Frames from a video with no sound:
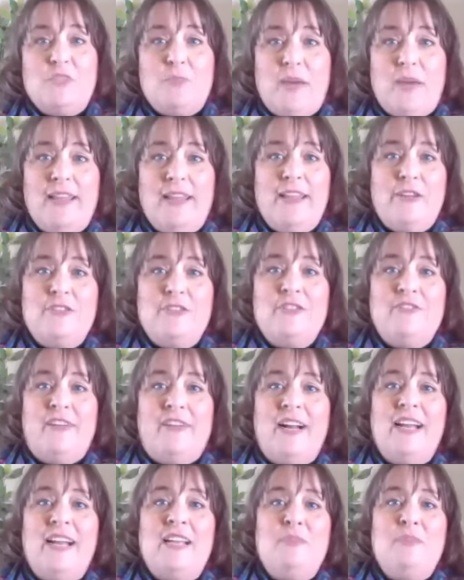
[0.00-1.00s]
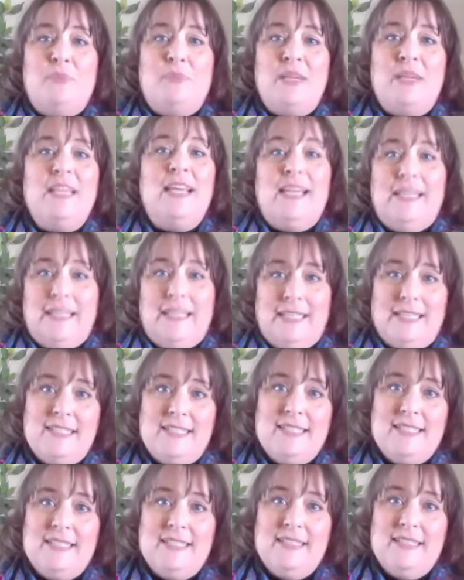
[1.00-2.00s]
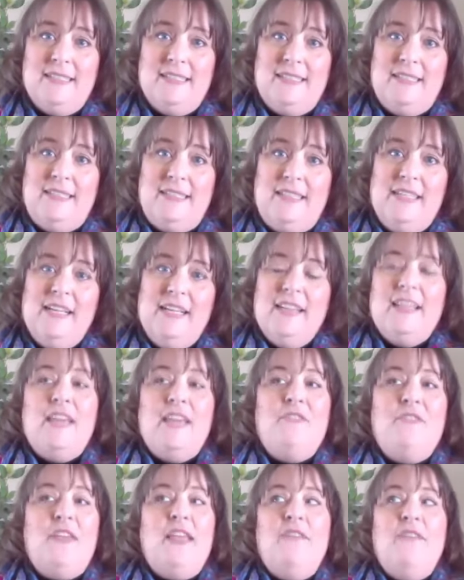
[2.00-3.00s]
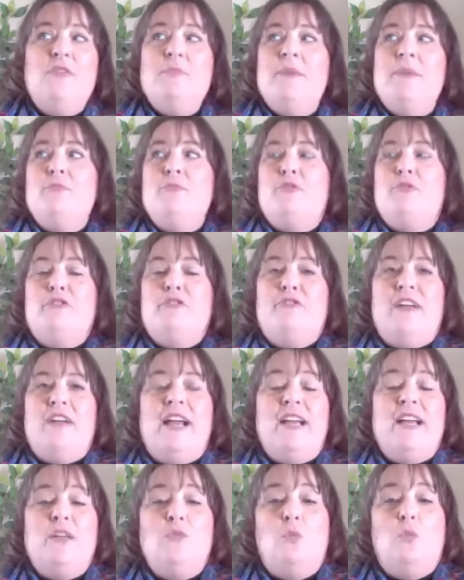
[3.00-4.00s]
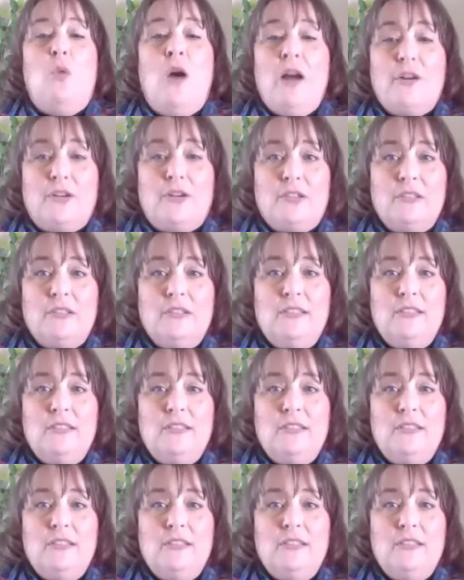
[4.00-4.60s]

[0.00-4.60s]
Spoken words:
by their divine beingness. They've even been provided water.